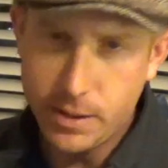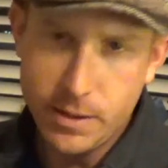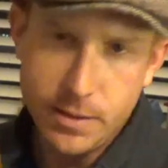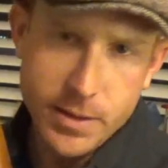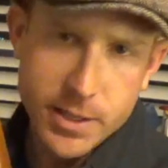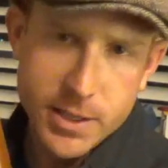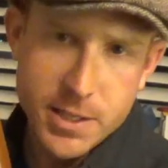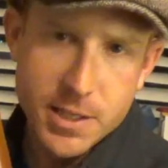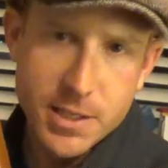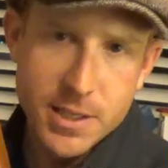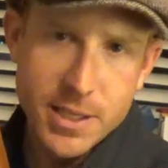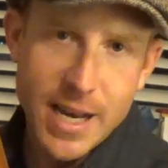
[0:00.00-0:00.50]

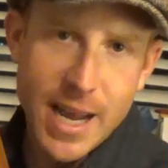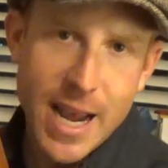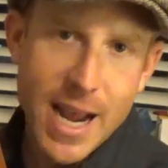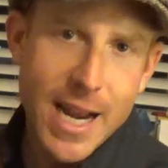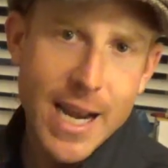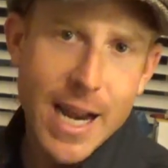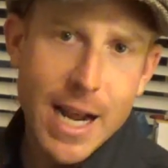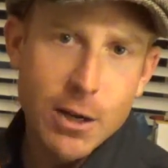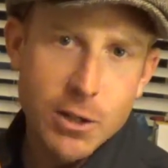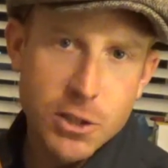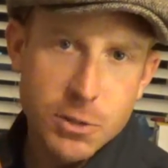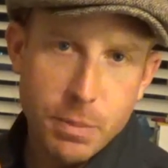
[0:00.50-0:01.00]
This is an
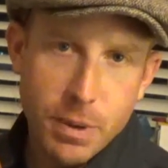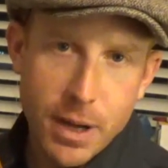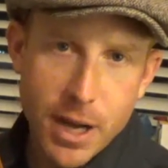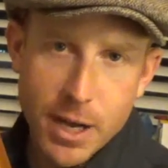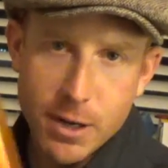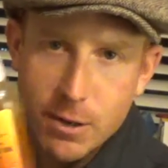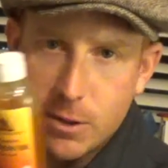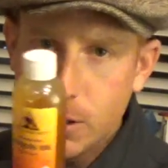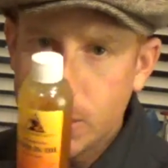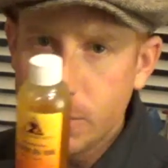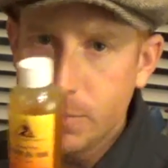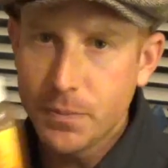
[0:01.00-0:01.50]
8-ounce
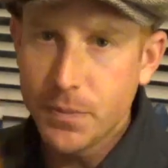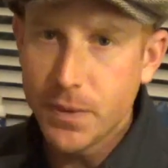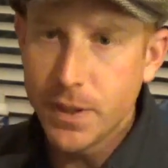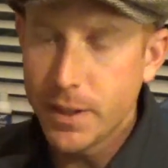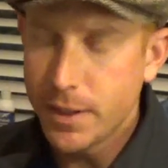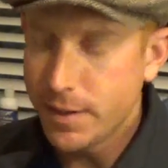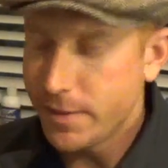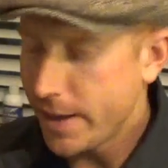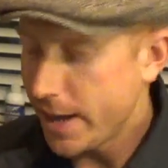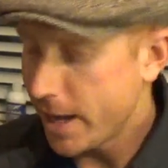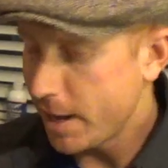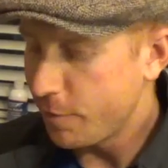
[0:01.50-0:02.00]
bottle.
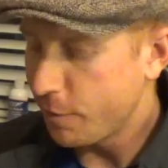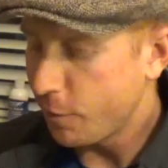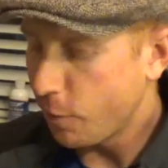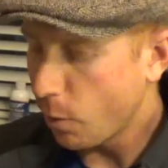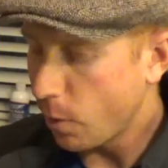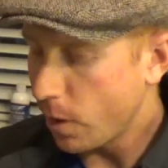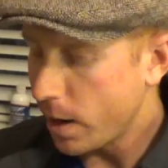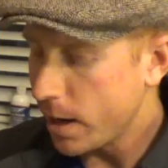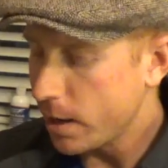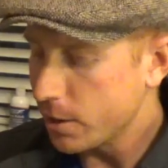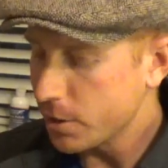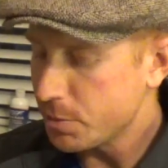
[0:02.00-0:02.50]
They had
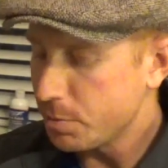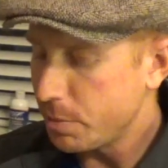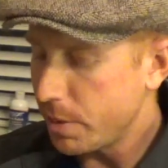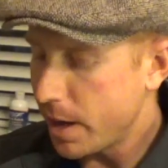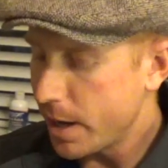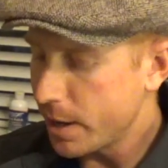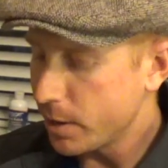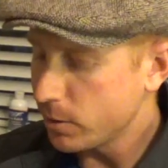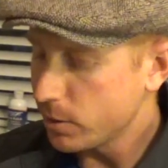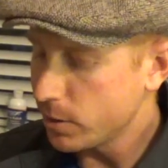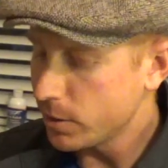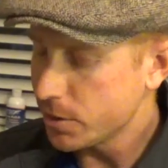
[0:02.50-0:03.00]
4-ounce
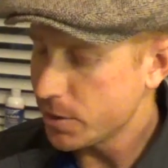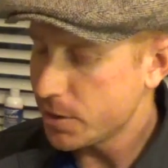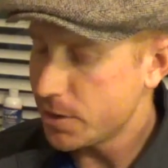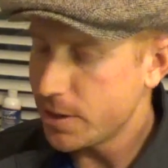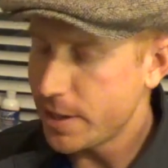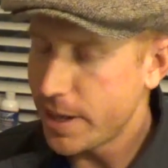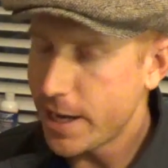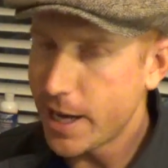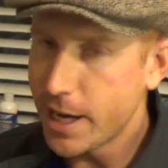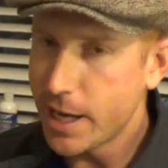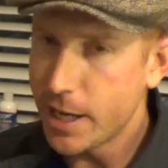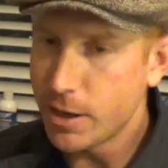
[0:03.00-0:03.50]
bottles
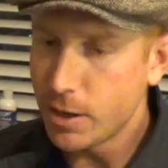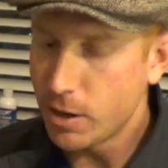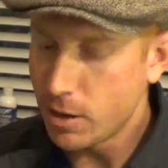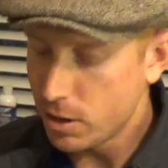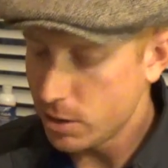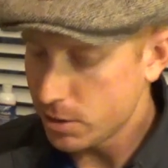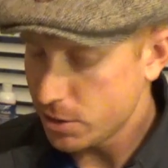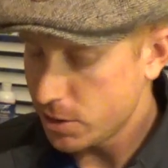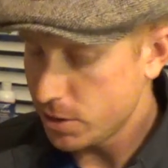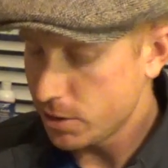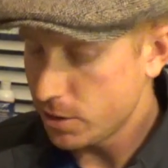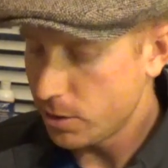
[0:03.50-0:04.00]
and
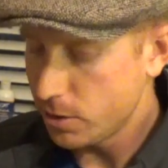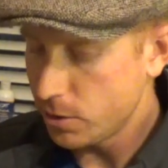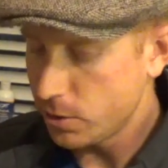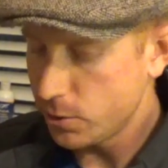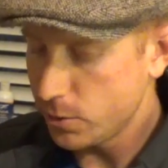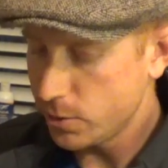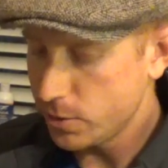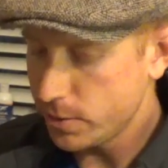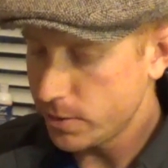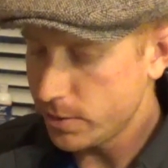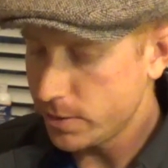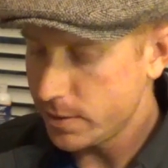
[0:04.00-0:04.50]

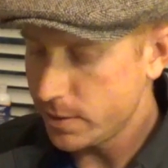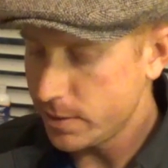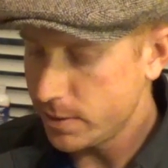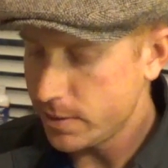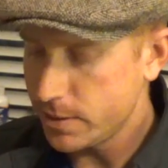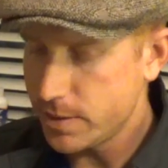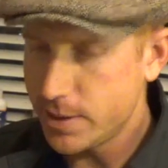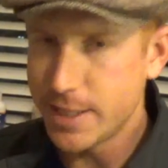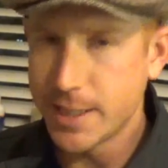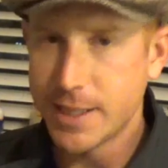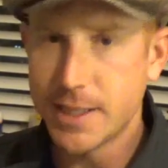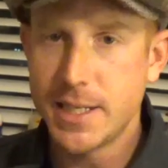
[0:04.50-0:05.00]
also
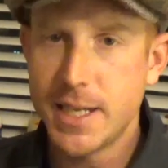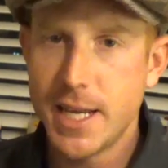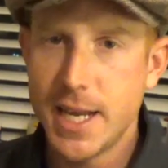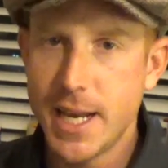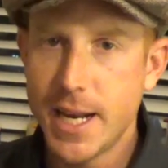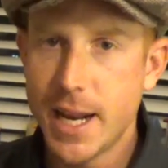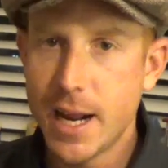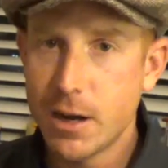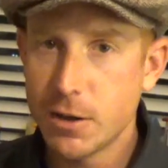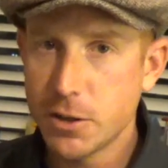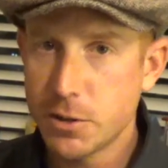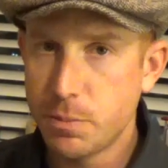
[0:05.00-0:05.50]

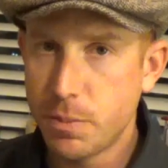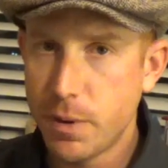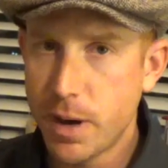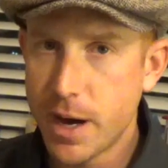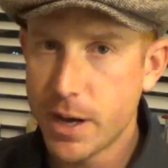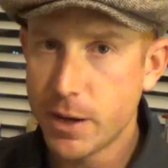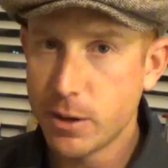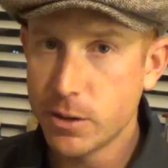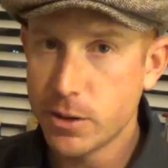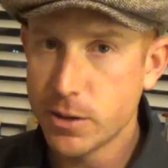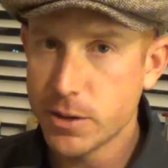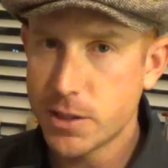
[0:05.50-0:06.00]
16-ounce
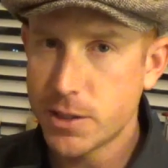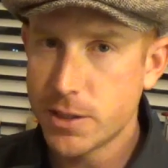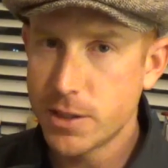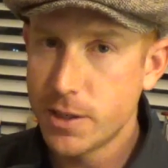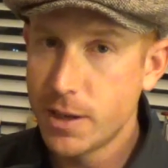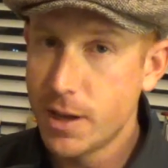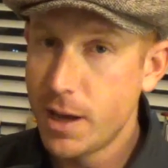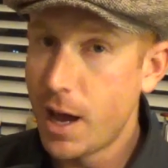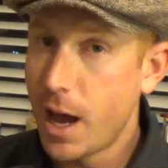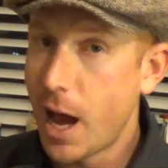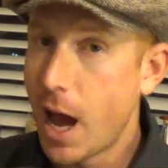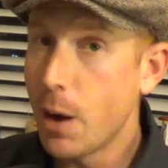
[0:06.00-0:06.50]

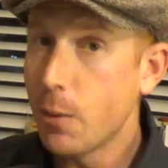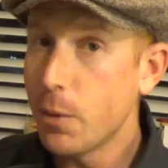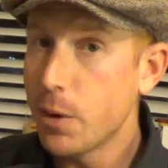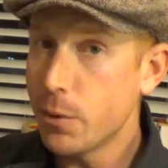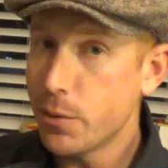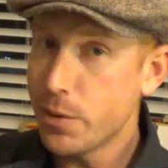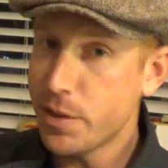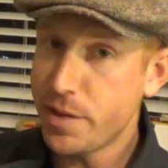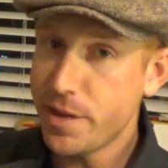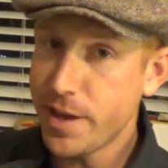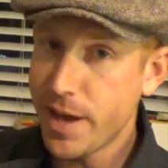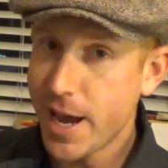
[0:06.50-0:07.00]
bottles. I went
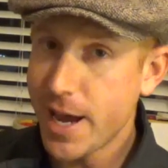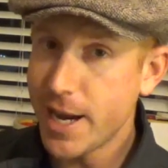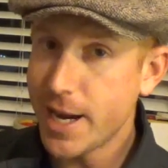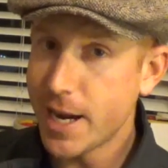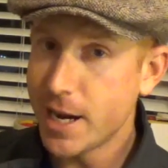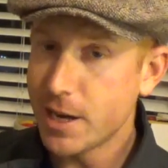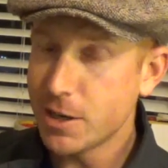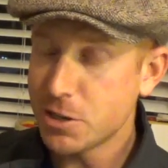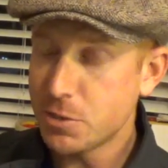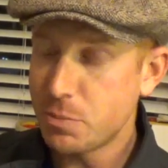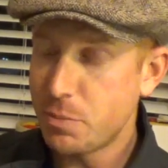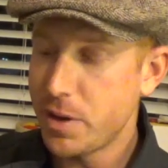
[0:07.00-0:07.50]
with the
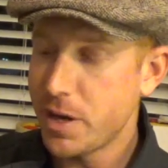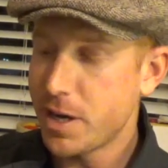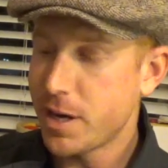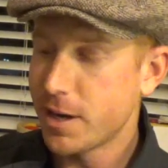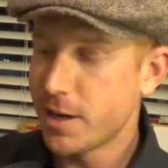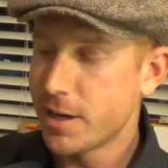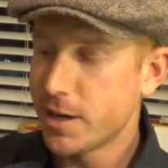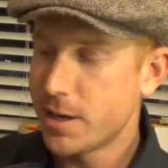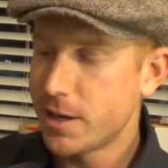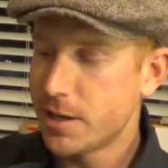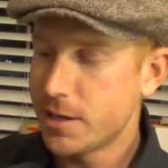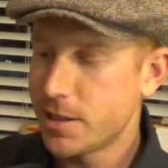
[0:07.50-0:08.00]
8-ounce
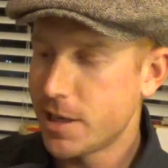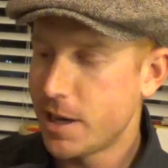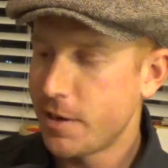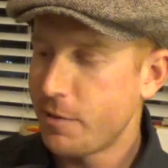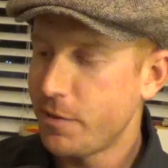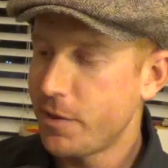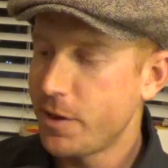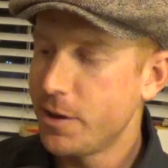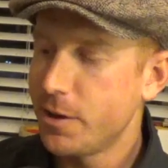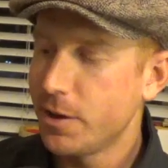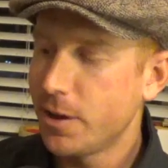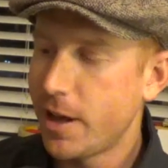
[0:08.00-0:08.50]
because I
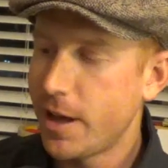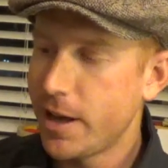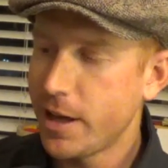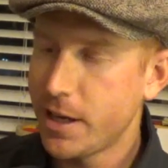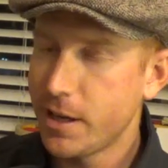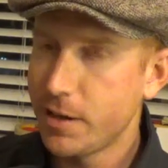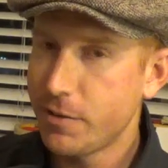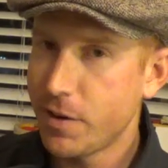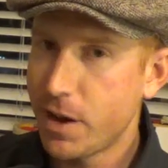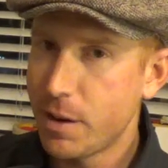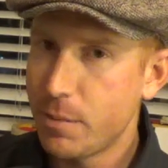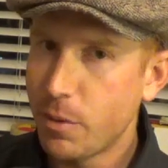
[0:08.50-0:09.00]
feel like
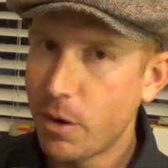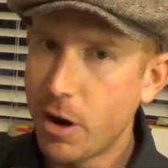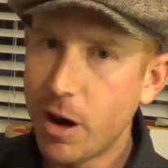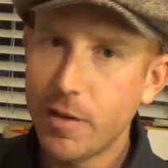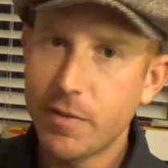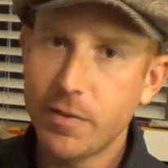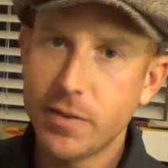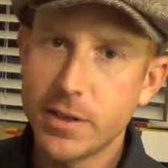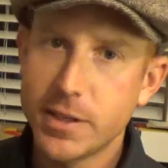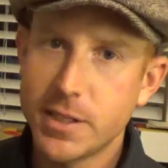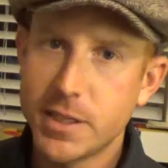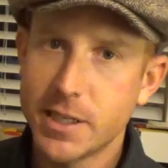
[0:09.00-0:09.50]
if I
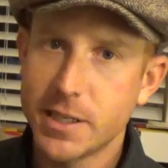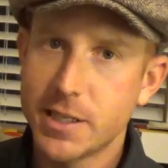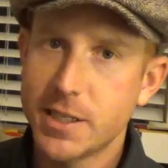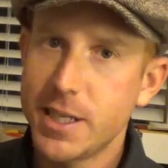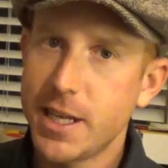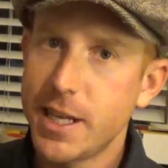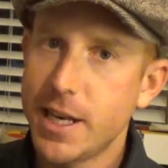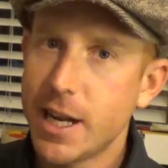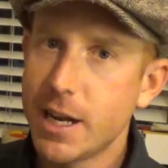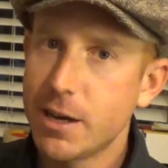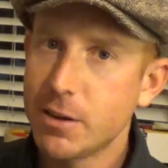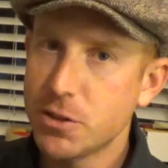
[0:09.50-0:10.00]
bought the
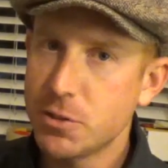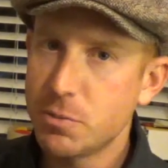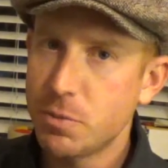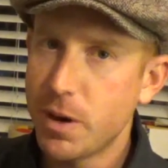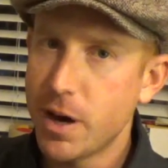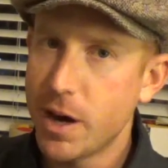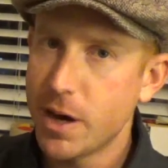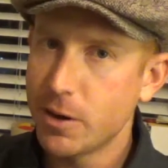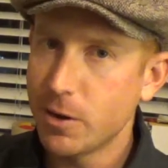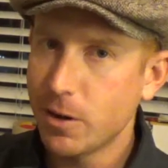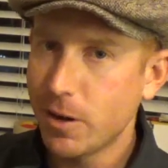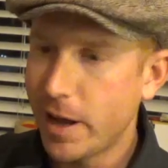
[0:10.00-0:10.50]
16-ounce
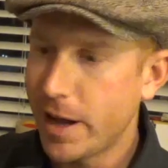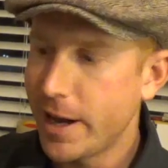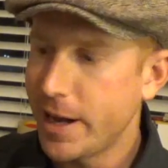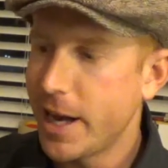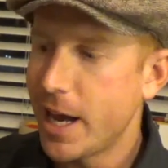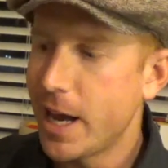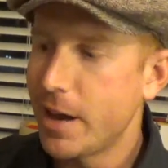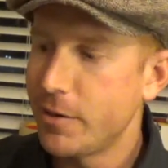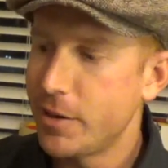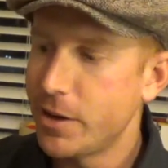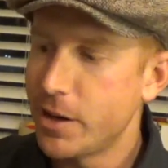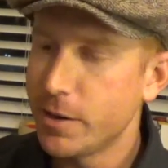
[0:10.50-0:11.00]
bottle, I'd
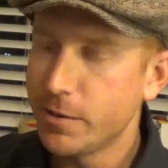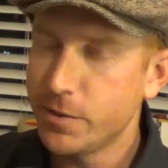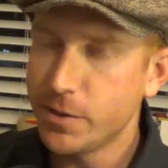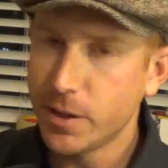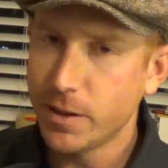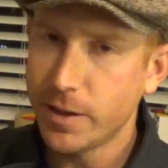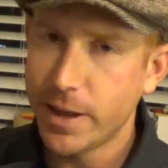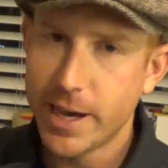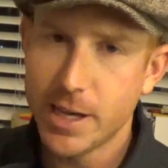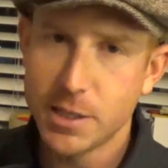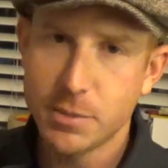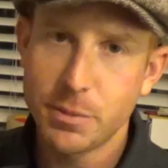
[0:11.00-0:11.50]
have enough to
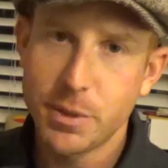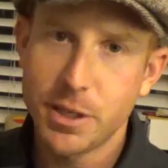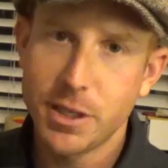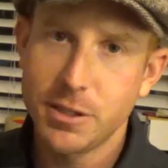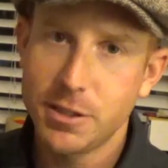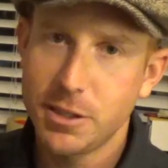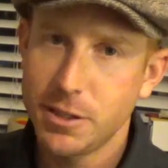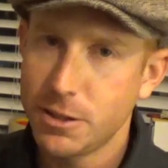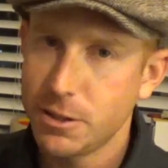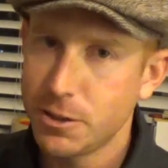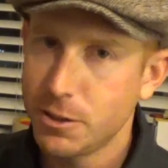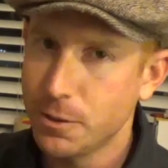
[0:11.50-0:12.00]
last me
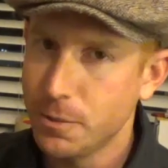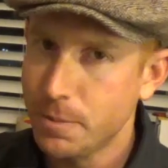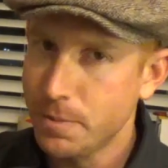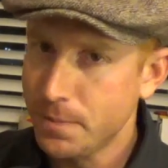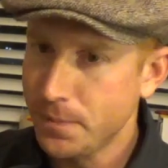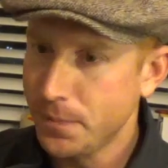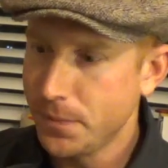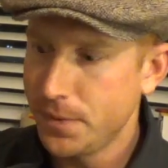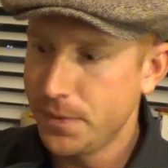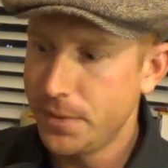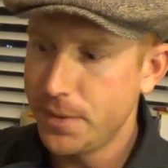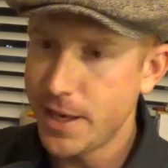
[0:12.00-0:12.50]
until
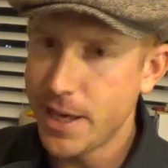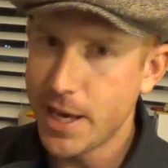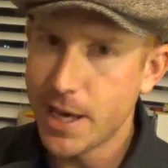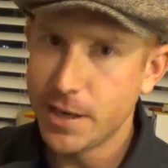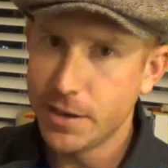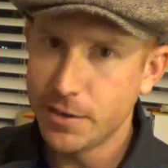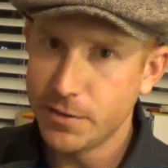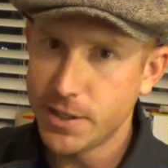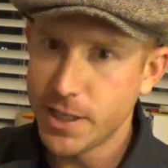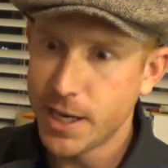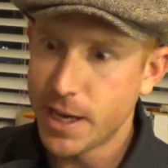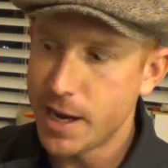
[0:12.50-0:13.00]
the
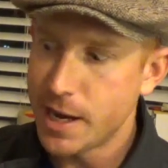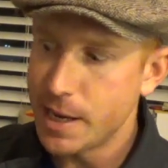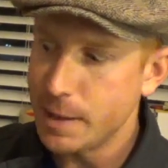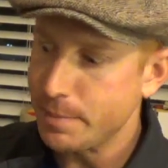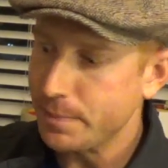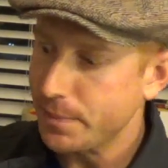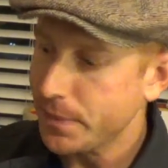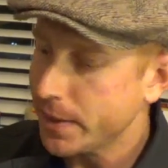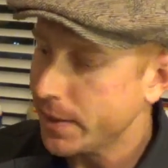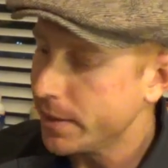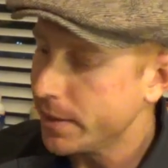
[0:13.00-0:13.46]
end of time.